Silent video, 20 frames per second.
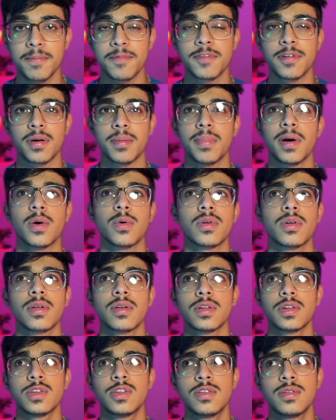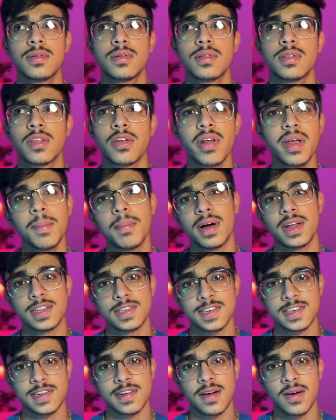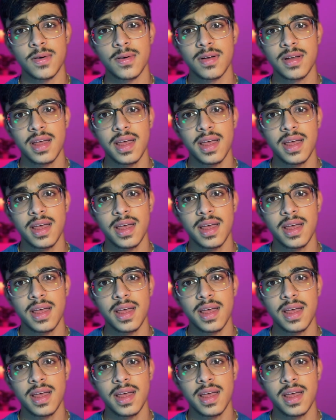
for about 3 months now,